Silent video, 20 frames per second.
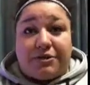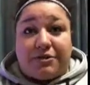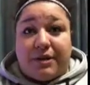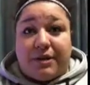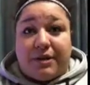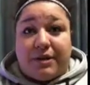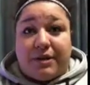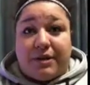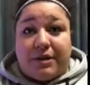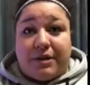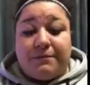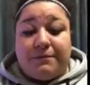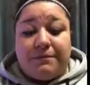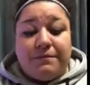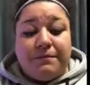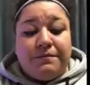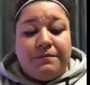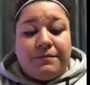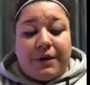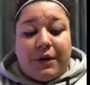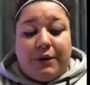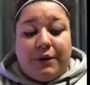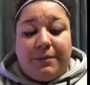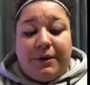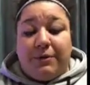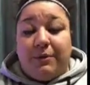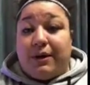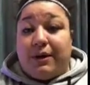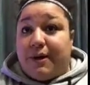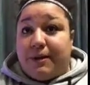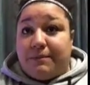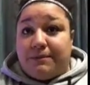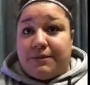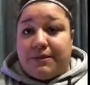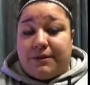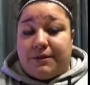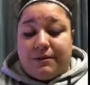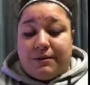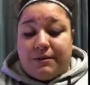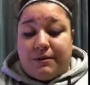director. It would have been one of them
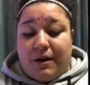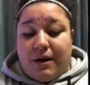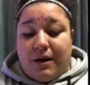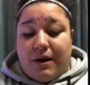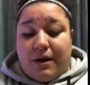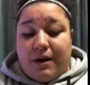too.